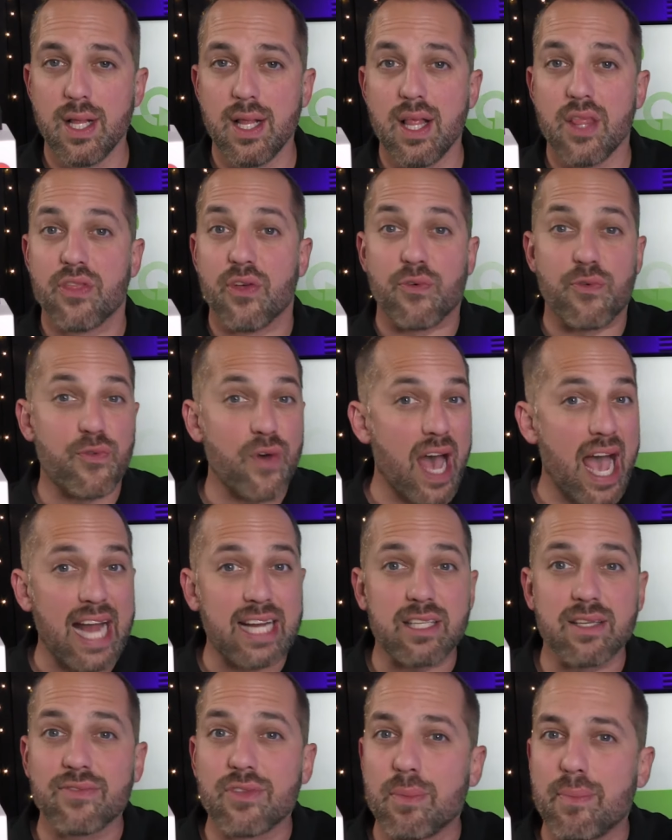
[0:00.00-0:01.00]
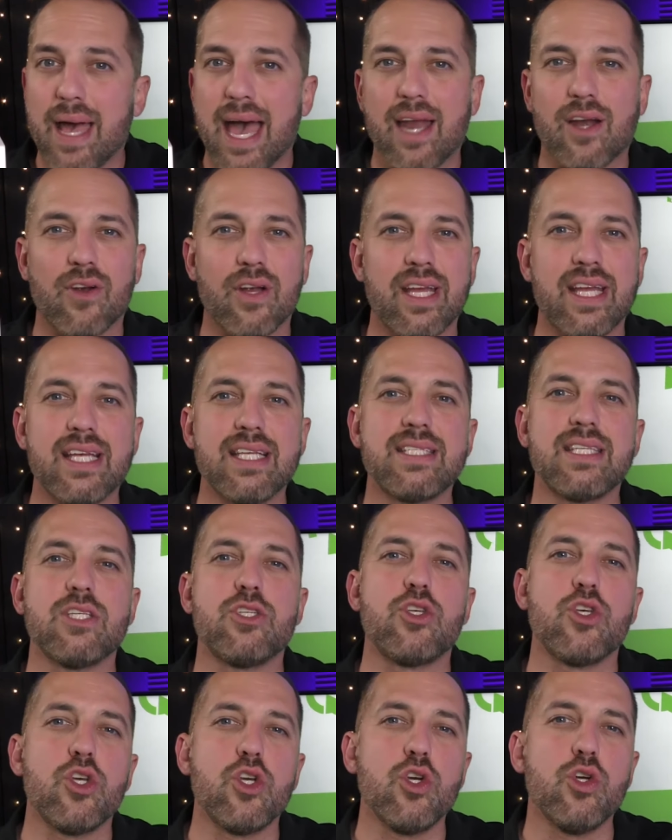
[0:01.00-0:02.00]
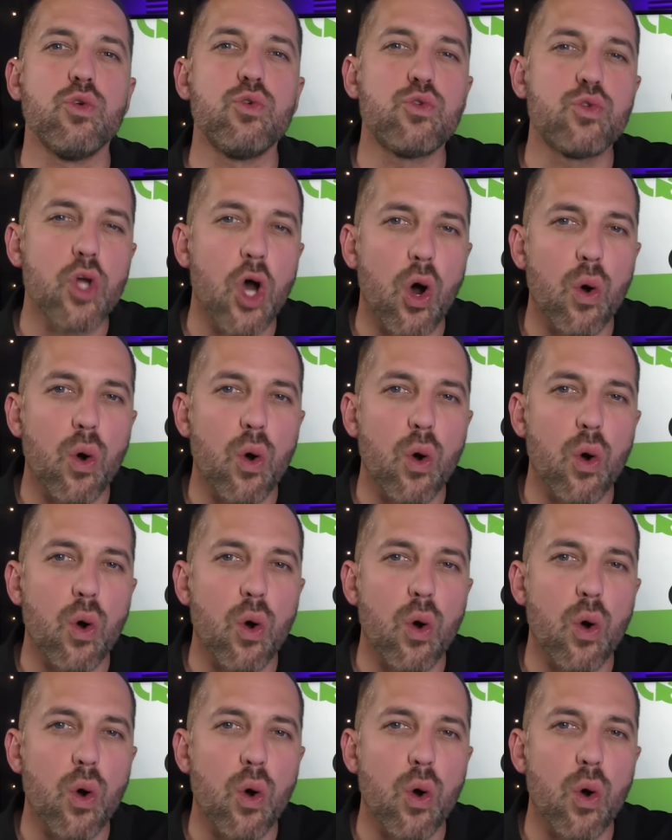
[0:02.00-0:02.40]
The fact of the matter is you don't